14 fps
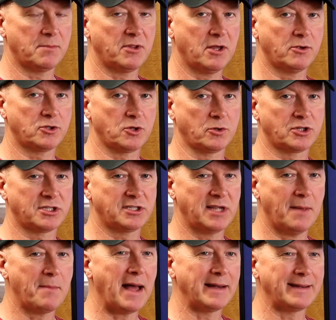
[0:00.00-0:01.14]
Some of those are
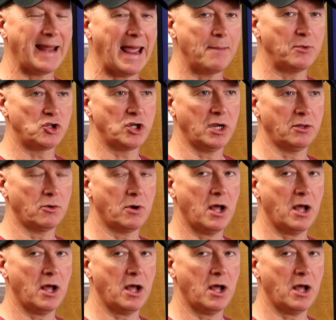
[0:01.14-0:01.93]
semi-damaging.